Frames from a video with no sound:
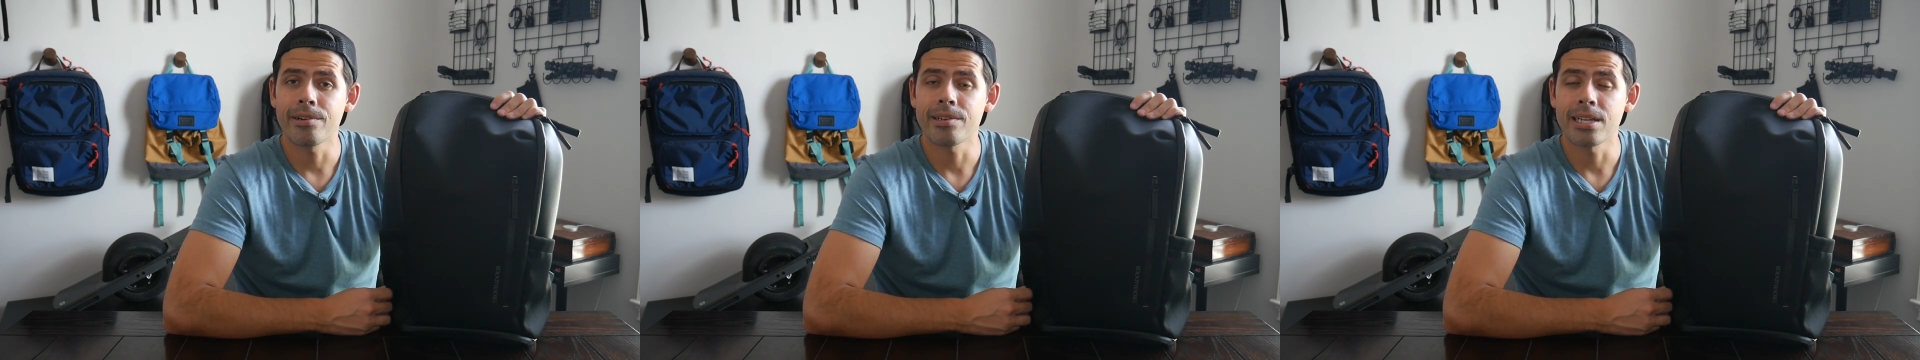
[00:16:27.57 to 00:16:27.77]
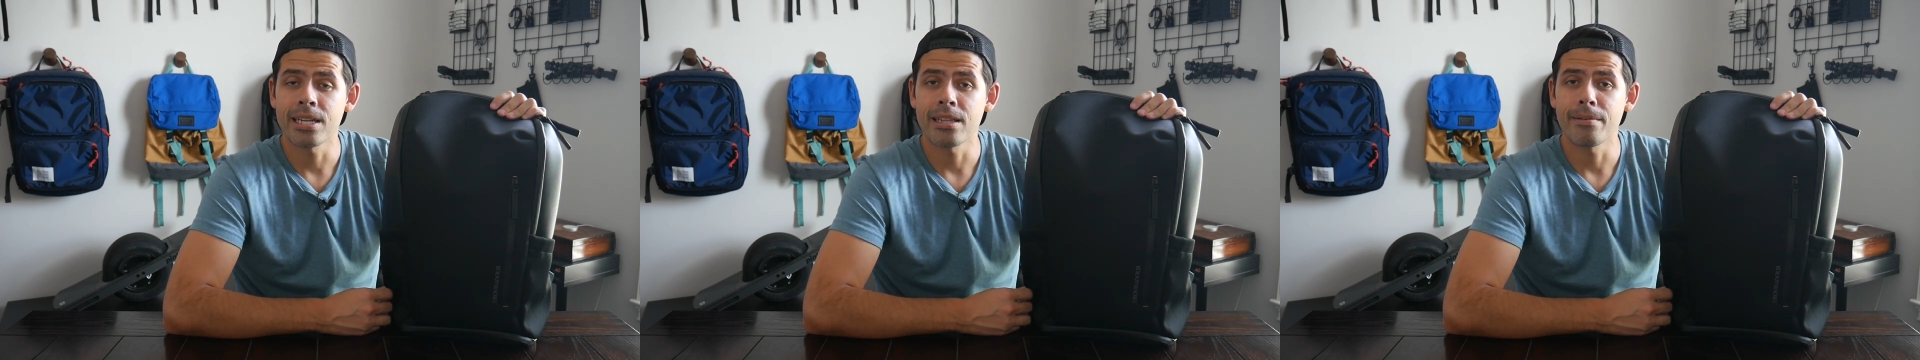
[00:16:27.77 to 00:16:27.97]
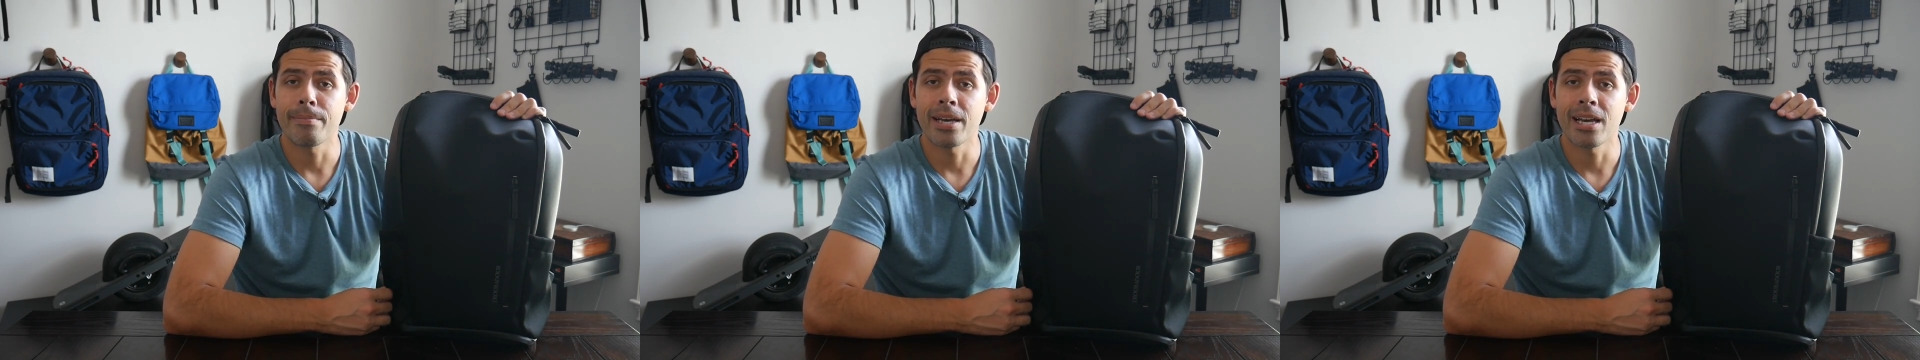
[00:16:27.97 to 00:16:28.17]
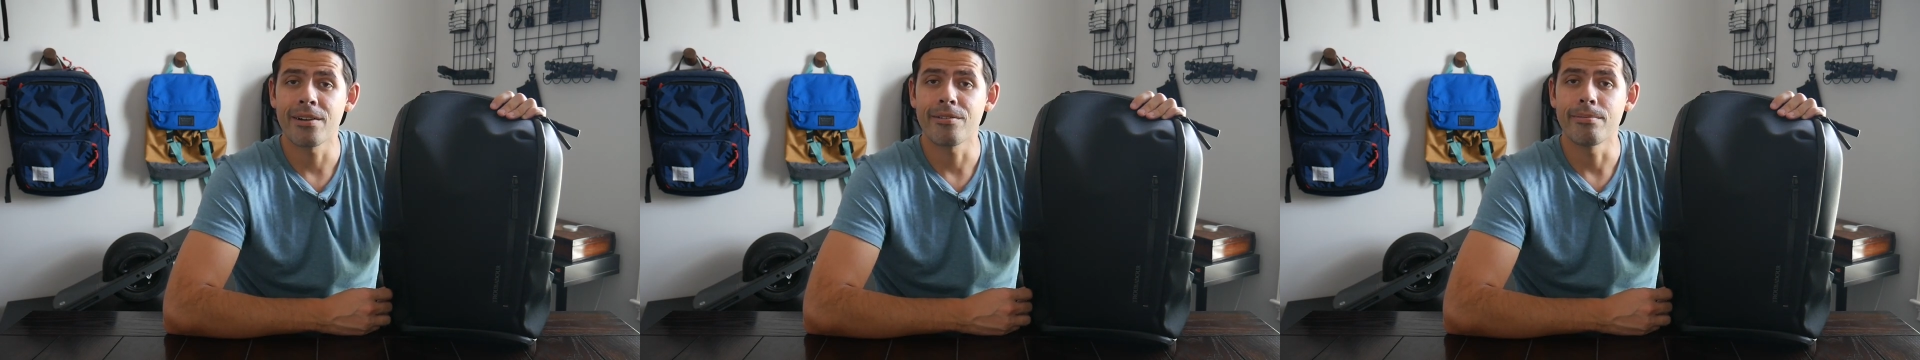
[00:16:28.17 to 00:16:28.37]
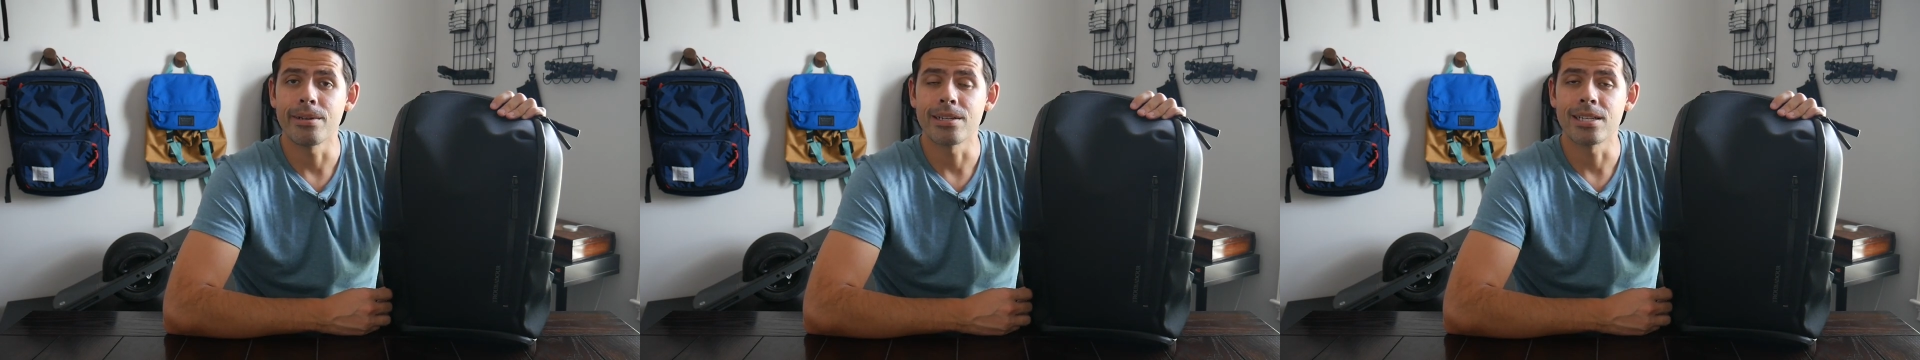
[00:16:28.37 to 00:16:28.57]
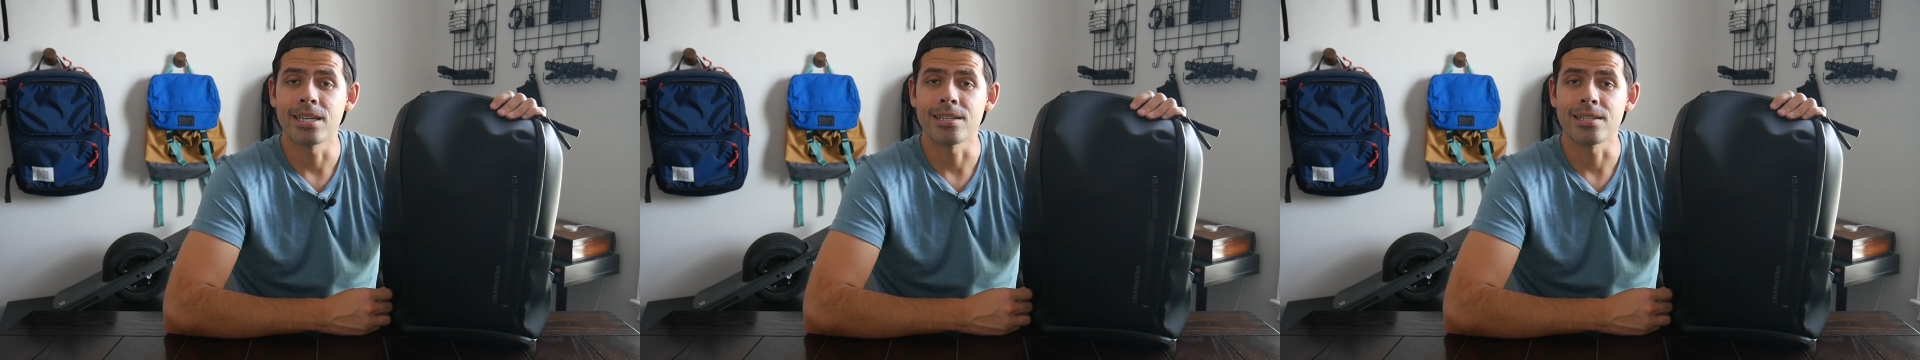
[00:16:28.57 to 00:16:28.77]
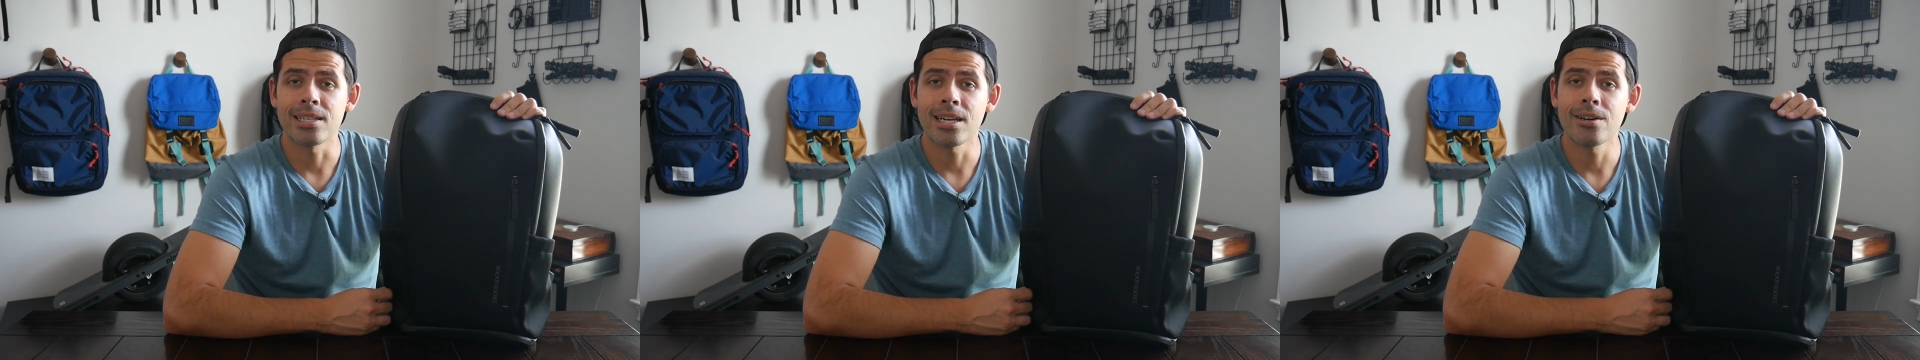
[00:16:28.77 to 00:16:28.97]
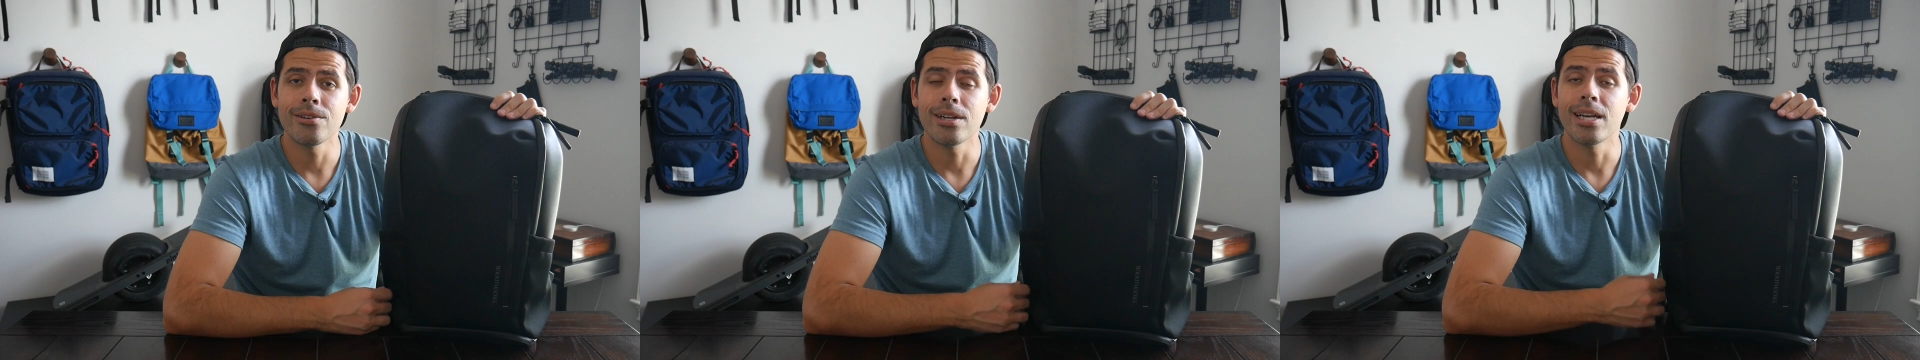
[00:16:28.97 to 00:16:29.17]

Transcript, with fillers: sending the bag for me to test out